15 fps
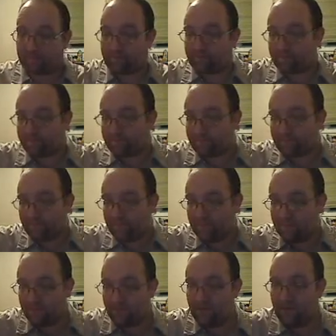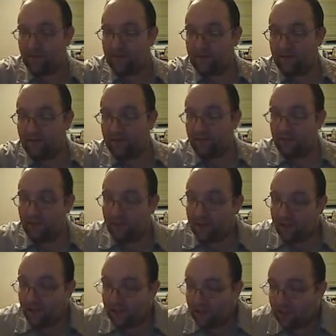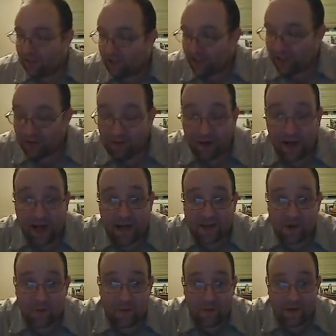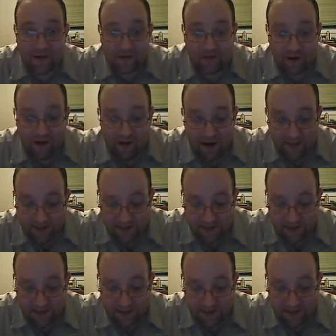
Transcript: Anyway, guys, hope everybody's doing all right tonight. Hope everybody's doing well.